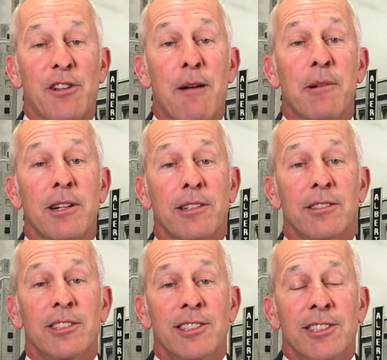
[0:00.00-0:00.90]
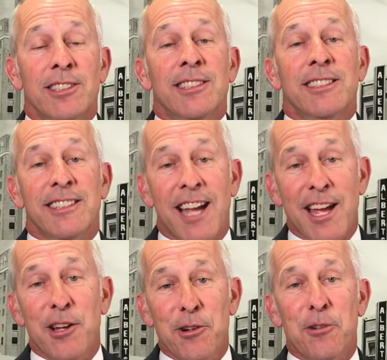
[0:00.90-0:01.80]
Lubbock.
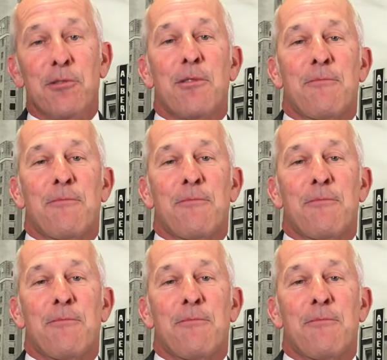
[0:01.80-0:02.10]
Yahoo!